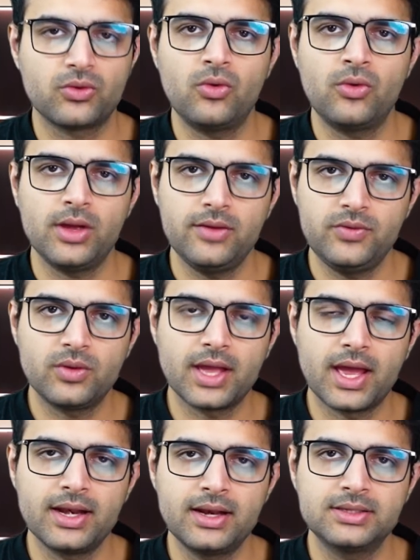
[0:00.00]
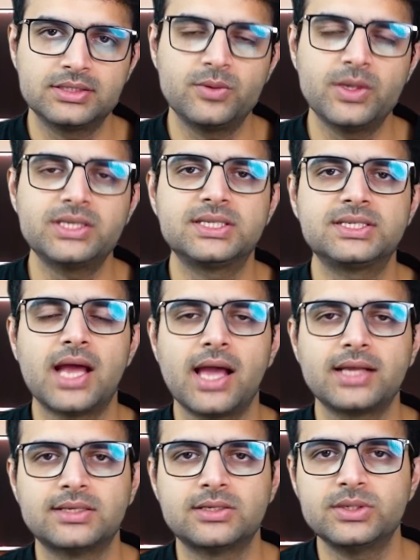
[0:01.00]
So if you can, switch
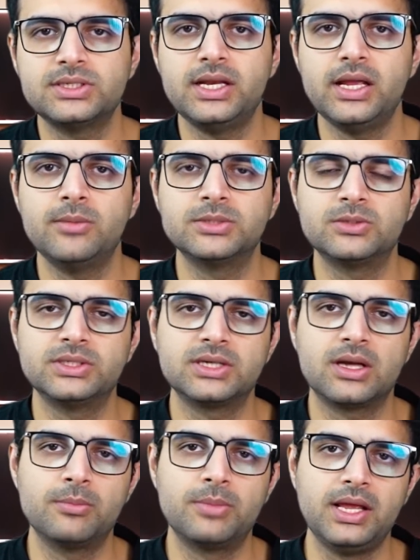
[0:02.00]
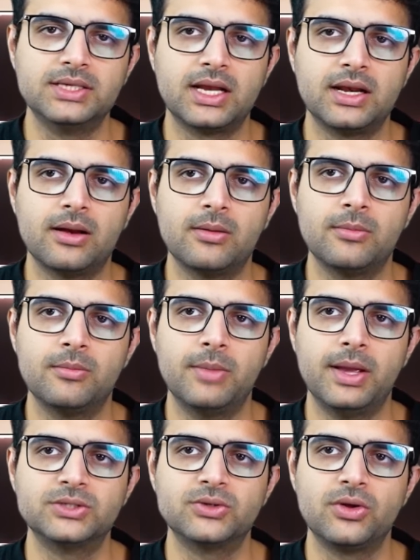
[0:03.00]
stacks, switch teams, switch companies and
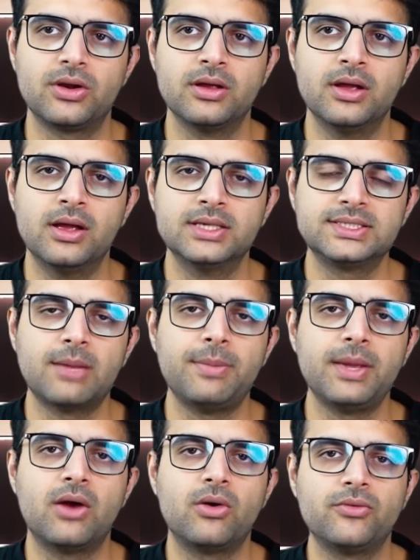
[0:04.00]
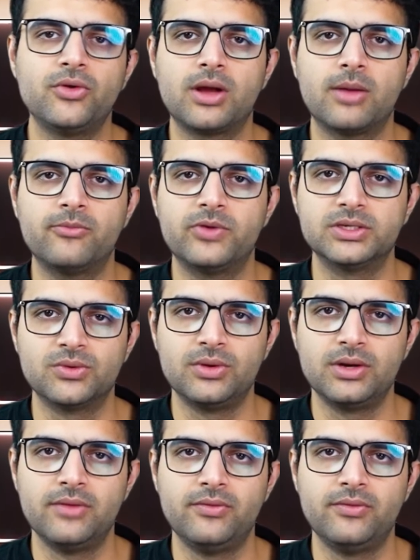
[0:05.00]
make sure you're stepping out of your comfort zone.